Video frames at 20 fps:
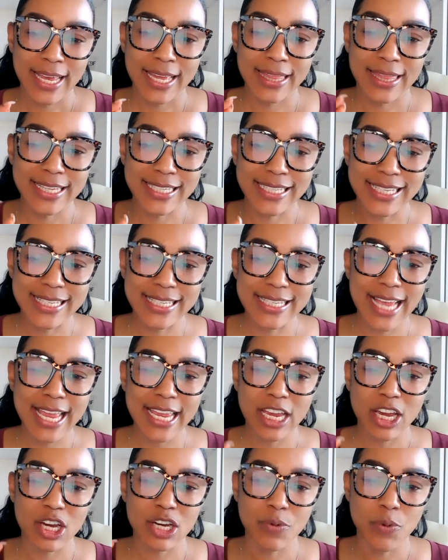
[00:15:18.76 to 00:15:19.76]
the
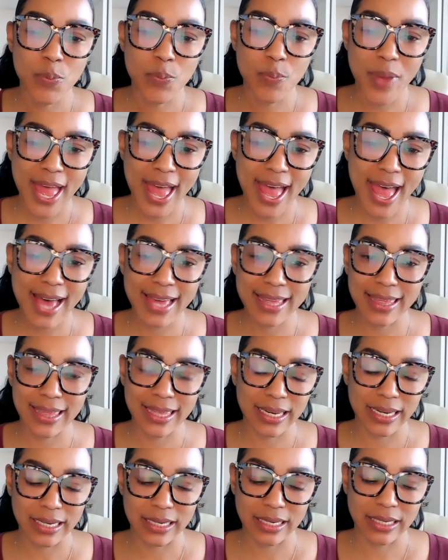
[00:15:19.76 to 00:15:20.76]

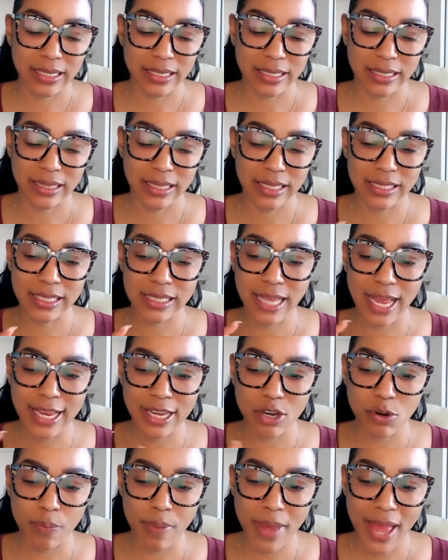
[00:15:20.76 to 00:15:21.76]
psychopathic, the
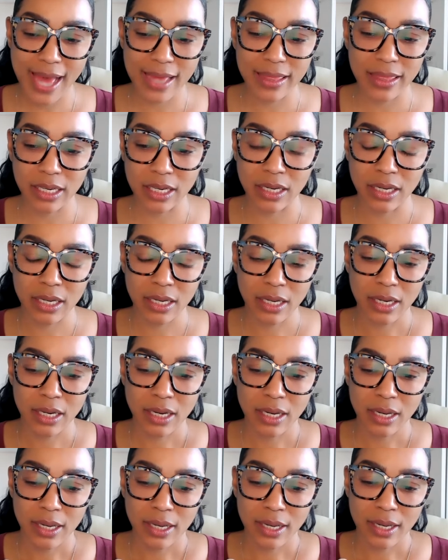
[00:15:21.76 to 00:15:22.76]
psychopathic
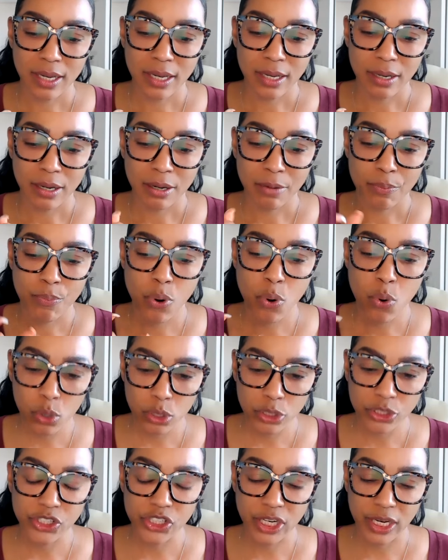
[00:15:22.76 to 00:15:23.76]

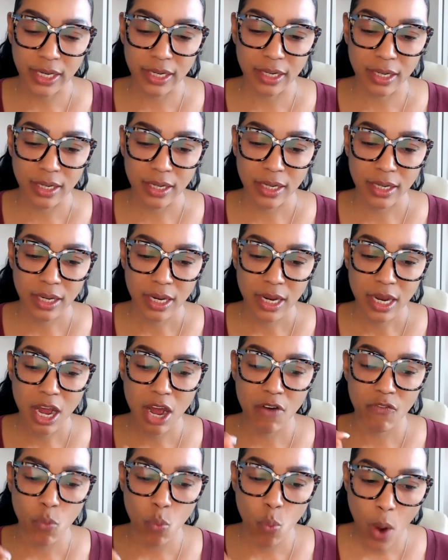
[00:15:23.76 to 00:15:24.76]
portion
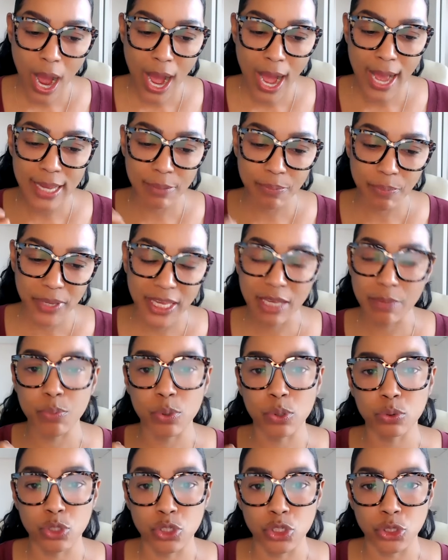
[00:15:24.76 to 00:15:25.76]
of why
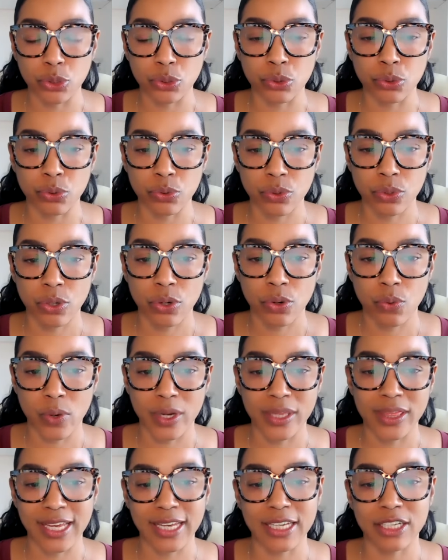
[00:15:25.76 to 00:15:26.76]
people do
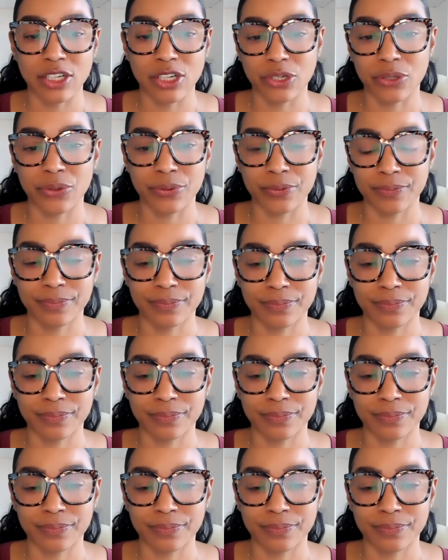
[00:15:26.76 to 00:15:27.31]
what they do,